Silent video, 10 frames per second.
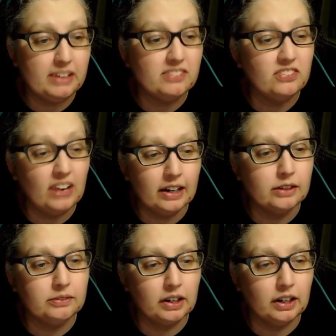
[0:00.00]
very,
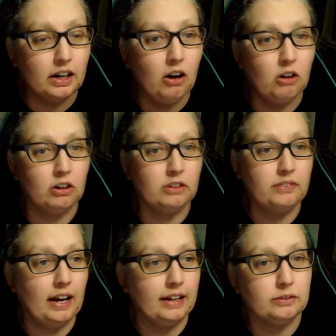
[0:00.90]
very
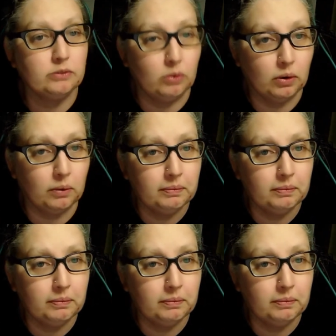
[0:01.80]
horrifying for them.